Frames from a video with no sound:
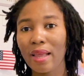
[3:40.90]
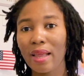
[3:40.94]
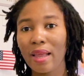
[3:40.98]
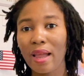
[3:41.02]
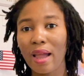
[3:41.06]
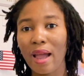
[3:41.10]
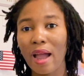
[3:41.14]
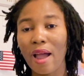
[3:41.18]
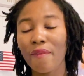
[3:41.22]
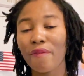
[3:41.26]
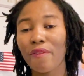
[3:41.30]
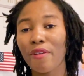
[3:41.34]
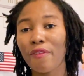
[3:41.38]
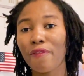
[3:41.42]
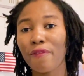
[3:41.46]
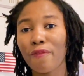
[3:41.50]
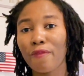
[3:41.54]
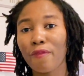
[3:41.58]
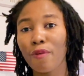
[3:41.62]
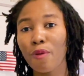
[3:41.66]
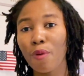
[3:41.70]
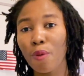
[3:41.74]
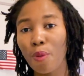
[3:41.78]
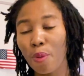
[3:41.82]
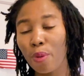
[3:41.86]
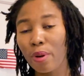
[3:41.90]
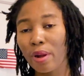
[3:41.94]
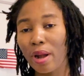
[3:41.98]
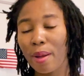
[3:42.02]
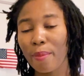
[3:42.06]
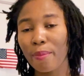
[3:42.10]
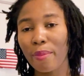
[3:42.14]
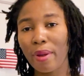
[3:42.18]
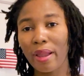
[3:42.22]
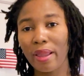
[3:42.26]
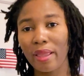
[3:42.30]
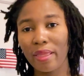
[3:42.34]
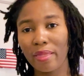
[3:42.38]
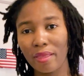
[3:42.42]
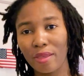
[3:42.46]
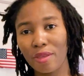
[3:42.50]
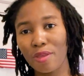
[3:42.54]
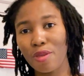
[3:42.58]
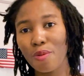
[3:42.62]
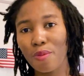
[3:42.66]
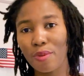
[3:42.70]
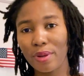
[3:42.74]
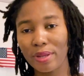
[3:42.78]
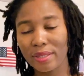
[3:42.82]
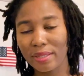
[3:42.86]
have a low number in the
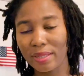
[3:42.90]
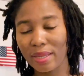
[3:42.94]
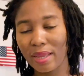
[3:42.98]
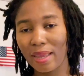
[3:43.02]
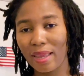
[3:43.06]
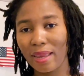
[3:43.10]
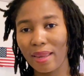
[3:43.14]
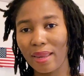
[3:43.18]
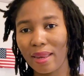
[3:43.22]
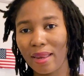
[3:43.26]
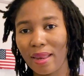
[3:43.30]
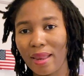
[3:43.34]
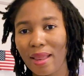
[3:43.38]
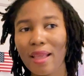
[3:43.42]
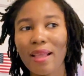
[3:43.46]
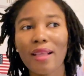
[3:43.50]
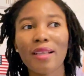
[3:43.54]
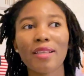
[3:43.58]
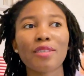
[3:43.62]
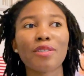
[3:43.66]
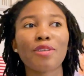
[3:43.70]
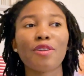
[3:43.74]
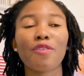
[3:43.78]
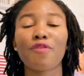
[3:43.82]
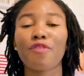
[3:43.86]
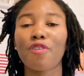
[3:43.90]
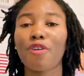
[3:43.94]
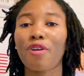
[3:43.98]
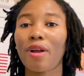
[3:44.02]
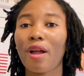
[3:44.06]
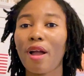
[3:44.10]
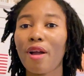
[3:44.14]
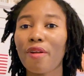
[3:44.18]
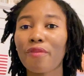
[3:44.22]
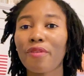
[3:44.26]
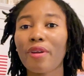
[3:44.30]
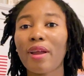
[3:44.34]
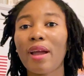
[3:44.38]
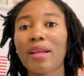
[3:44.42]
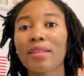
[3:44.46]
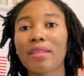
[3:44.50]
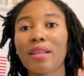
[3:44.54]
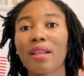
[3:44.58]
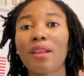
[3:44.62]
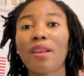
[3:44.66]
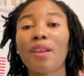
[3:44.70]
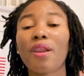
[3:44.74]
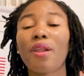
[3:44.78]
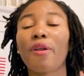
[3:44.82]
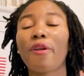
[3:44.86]
USA. So if your country has a
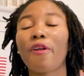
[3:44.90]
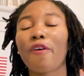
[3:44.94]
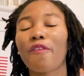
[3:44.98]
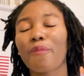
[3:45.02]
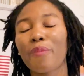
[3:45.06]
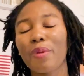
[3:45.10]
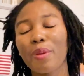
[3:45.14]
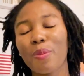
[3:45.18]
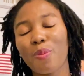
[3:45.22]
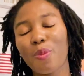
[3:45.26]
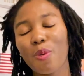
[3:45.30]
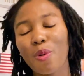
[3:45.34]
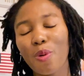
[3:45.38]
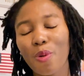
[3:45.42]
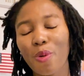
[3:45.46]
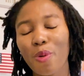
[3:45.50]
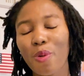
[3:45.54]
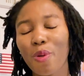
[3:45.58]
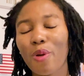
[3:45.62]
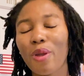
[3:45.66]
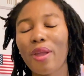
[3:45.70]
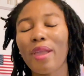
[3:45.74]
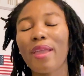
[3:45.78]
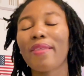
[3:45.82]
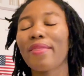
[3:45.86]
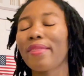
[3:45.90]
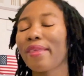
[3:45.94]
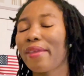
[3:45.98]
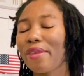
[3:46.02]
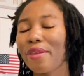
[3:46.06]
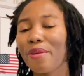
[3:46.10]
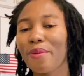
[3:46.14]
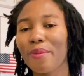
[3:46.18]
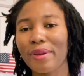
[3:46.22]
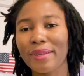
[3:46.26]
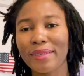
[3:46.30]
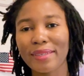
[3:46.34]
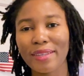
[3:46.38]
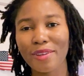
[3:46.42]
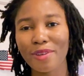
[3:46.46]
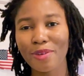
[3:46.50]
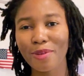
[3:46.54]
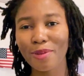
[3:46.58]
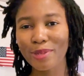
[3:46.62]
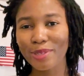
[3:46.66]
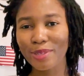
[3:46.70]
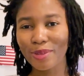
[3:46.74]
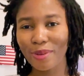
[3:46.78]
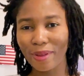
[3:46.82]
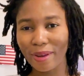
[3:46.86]
lot of people in the USA, you
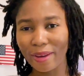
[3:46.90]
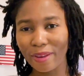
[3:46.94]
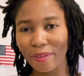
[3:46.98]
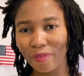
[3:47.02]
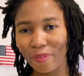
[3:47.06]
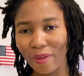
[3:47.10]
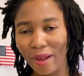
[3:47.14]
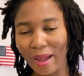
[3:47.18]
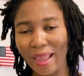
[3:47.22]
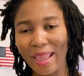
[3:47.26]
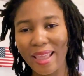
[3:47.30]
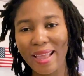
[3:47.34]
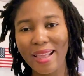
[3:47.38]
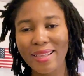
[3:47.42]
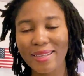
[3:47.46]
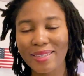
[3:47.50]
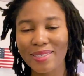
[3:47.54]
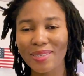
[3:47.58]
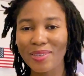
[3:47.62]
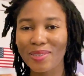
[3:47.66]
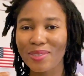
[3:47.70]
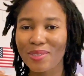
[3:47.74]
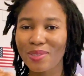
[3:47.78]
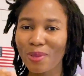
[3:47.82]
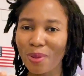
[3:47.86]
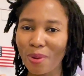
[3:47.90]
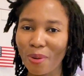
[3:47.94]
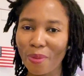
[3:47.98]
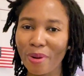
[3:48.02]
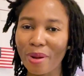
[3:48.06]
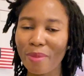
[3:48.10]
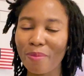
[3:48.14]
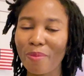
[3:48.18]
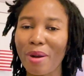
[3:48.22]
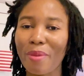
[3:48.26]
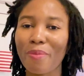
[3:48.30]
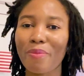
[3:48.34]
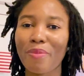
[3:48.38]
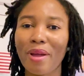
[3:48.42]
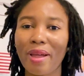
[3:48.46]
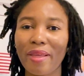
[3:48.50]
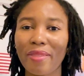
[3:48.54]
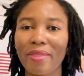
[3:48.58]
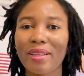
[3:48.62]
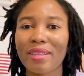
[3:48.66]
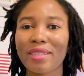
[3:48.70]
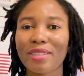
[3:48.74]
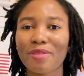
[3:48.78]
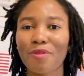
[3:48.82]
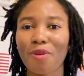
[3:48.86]
don't qualify. So sorry, my
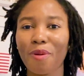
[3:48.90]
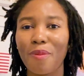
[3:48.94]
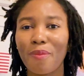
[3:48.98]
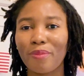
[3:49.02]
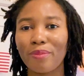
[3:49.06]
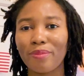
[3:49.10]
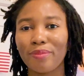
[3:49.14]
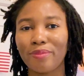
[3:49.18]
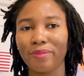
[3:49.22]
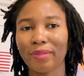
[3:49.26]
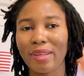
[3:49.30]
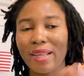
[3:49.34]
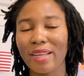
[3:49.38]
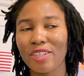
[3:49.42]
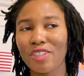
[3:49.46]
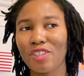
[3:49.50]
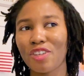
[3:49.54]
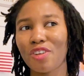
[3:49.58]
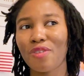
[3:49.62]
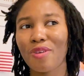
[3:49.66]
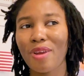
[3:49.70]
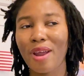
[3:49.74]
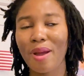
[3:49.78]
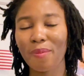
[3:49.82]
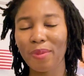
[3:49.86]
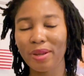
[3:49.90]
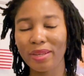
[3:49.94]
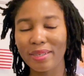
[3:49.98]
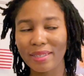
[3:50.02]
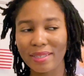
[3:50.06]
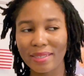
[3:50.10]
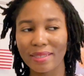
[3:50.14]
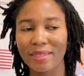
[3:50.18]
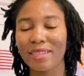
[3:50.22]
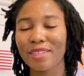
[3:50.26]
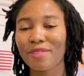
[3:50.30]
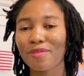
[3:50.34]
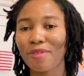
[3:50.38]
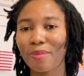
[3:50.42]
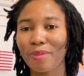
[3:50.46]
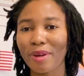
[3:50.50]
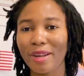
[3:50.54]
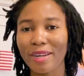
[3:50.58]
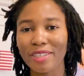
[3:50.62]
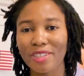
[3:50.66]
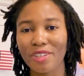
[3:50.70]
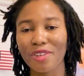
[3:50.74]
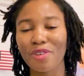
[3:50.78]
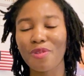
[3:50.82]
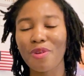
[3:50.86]
brothers from Nigeria, my sisters from
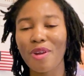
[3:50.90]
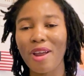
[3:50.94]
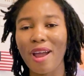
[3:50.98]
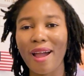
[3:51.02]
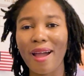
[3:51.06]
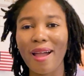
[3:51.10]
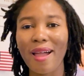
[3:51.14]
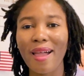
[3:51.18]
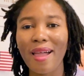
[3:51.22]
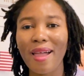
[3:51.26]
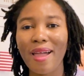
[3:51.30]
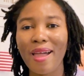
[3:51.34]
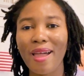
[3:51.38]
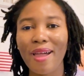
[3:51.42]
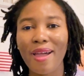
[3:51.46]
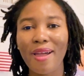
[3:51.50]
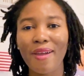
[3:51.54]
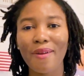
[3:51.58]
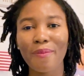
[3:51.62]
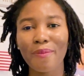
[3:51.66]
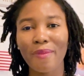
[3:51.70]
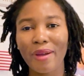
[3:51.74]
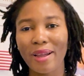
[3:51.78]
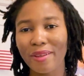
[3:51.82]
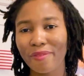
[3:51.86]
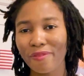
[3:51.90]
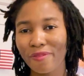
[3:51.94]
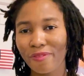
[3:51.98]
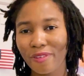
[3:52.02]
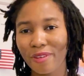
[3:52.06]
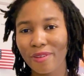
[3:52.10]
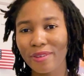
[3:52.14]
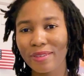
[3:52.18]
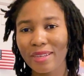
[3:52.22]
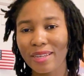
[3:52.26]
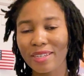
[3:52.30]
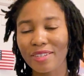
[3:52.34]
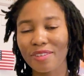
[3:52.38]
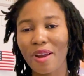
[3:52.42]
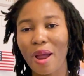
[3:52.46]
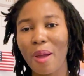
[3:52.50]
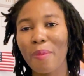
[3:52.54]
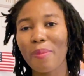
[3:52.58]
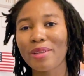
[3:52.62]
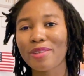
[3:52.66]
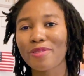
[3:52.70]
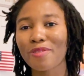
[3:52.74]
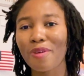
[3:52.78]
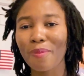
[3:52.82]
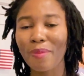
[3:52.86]
Nigeria, my fellow
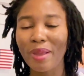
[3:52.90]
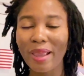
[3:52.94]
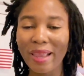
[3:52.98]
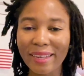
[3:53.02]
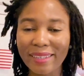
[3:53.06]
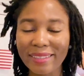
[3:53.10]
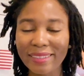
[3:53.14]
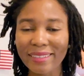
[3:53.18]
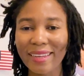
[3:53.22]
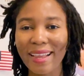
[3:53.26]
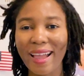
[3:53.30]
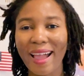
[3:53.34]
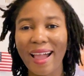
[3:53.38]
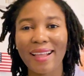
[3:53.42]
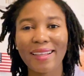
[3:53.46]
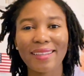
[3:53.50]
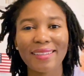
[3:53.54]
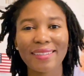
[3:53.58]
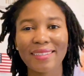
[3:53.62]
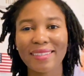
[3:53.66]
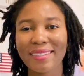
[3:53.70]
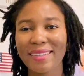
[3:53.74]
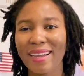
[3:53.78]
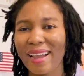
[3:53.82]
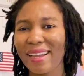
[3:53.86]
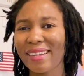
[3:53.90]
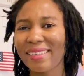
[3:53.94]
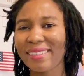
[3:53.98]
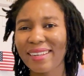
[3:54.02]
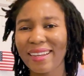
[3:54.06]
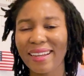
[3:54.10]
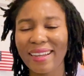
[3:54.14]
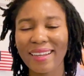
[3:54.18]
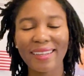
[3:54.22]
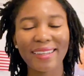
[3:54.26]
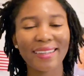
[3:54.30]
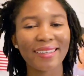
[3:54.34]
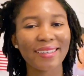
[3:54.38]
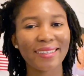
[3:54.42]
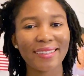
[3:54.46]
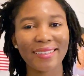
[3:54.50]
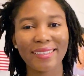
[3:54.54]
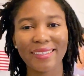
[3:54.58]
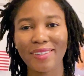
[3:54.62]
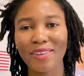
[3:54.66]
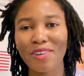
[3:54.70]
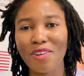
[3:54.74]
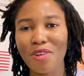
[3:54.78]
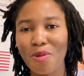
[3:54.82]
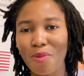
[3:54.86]
subscribers from India, China,
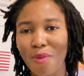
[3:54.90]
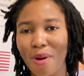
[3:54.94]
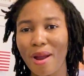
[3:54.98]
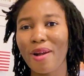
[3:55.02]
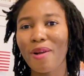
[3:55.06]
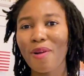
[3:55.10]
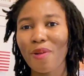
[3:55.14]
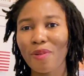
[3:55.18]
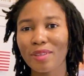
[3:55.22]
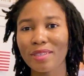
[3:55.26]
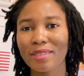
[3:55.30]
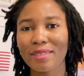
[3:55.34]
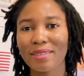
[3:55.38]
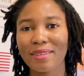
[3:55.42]
you are not